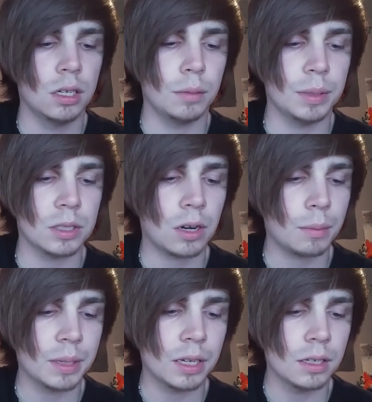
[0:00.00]
Depends on
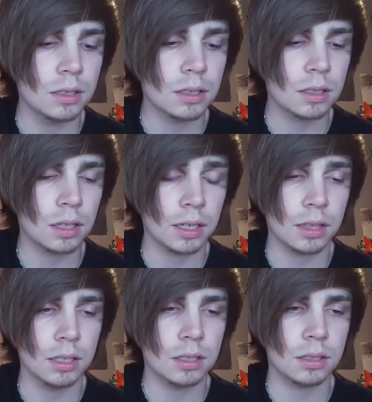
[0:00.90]
how big it is. Like
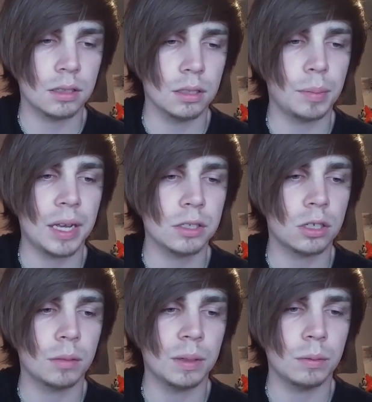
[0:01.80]
this past
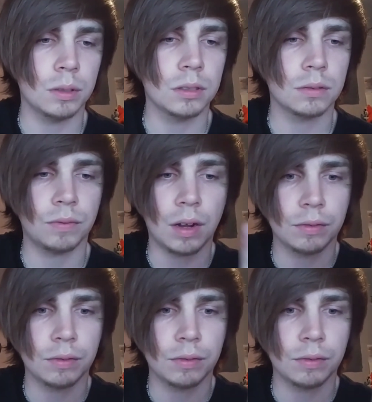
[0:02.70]
tournament was 5